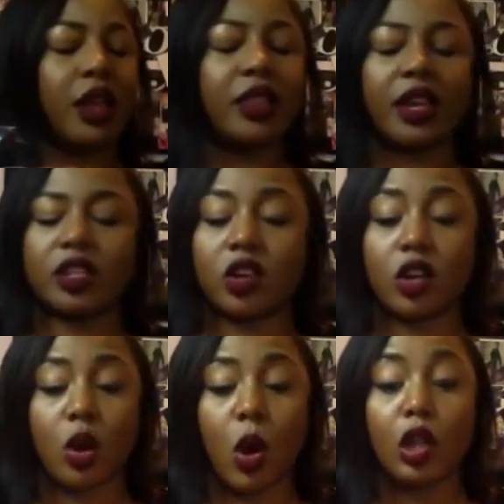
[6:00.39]
I think it's going
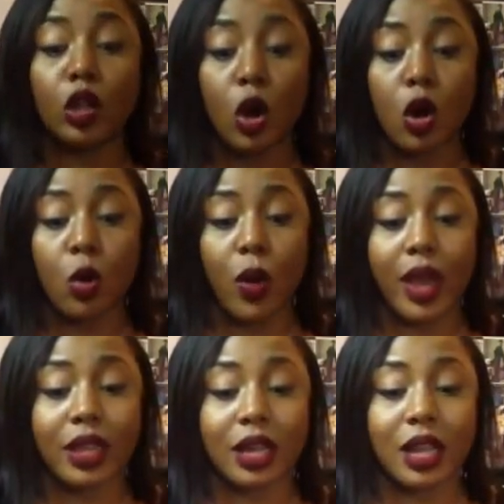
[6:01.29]
to go a long way
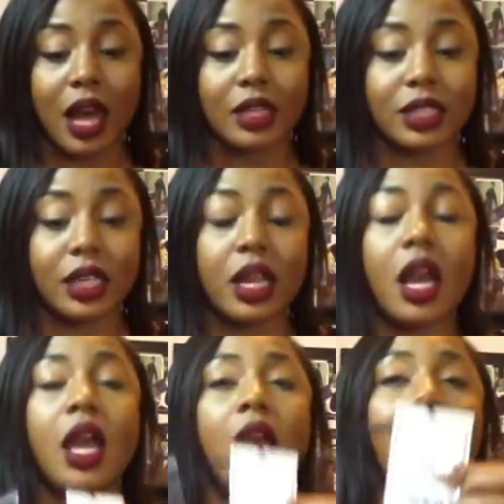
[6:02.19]
in the closet.
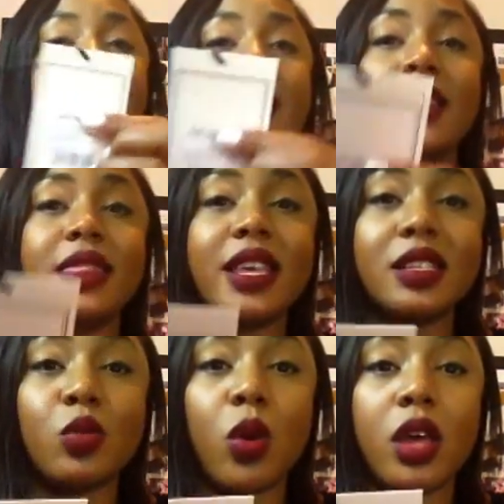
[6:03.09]
And
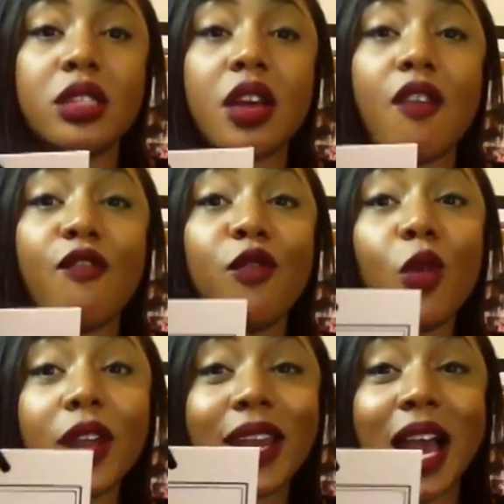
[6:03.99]
this was
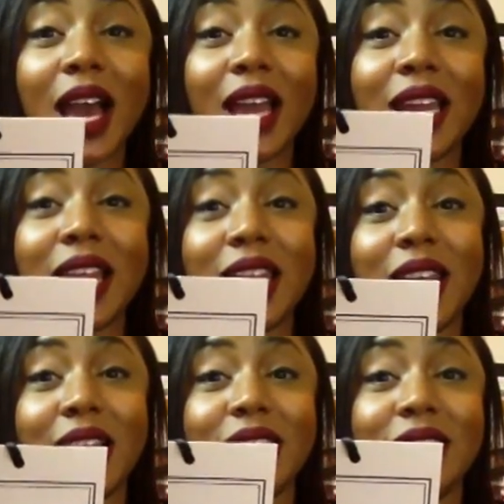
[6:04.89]

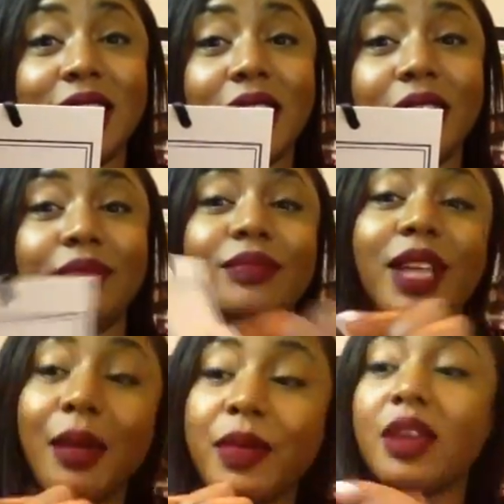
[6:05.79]
$49.99.
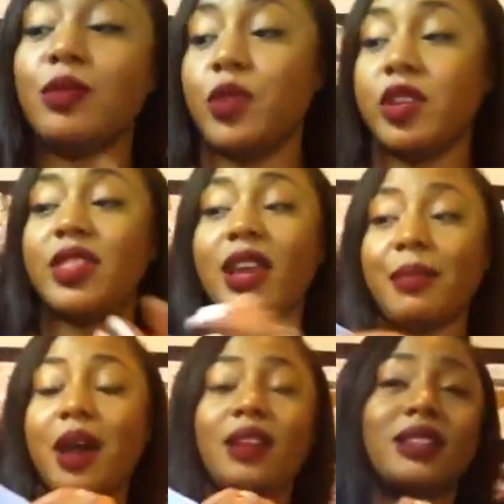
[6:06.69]
I mean, when you think
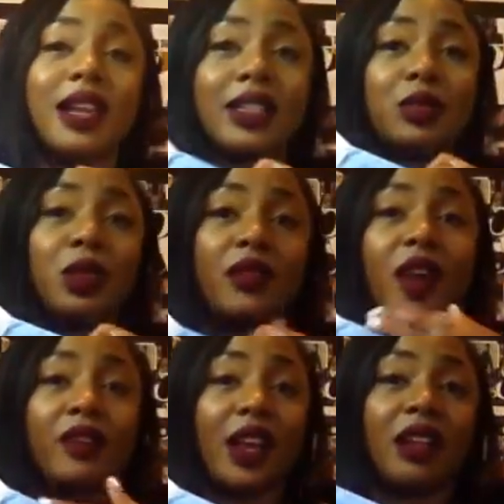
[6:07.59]
about it, it's like
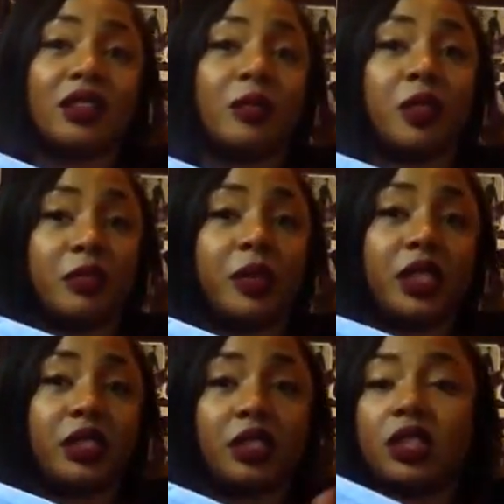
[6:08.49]
$25 for both
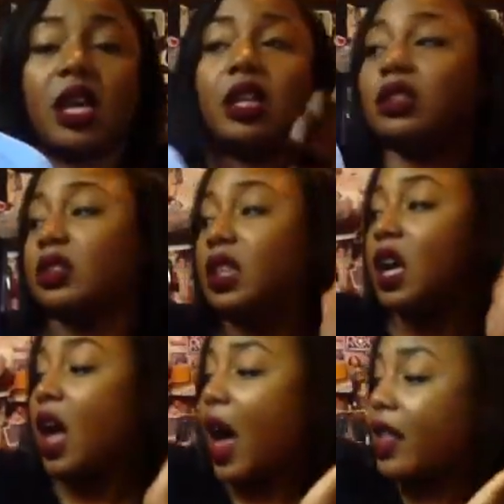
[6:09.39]
pieces. And
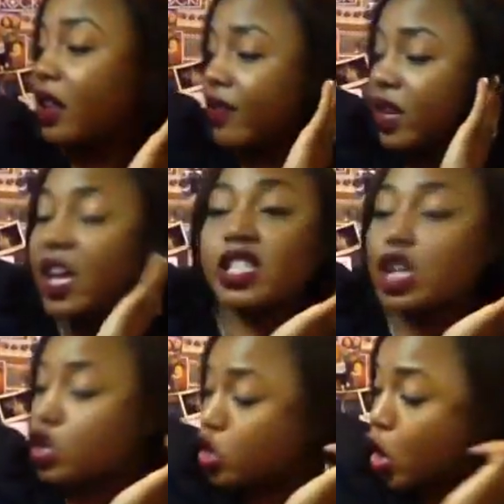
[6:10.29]
I love it. It's
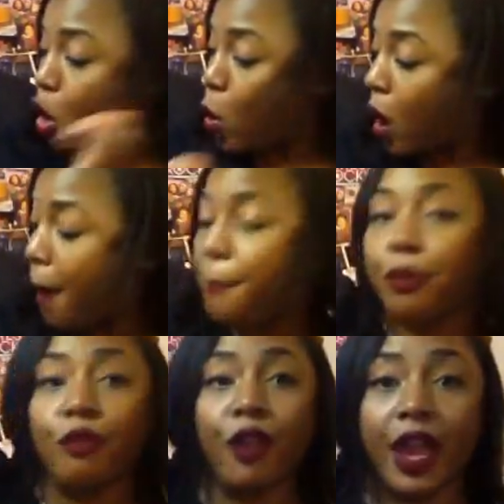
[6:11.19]
a
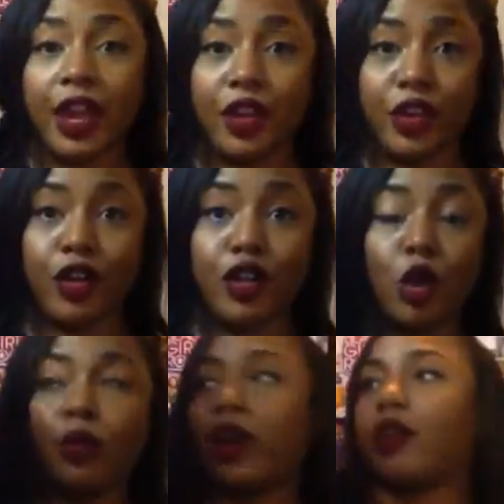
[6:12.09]
no-brainer.
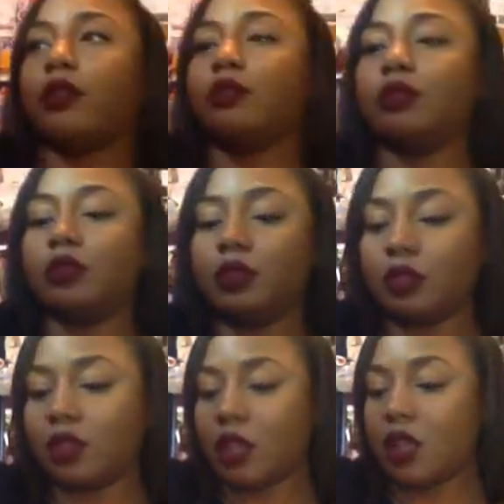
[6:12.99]
No-brainer.
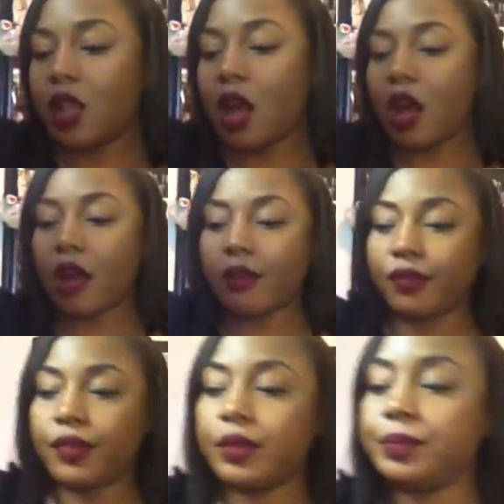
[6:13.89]
Love.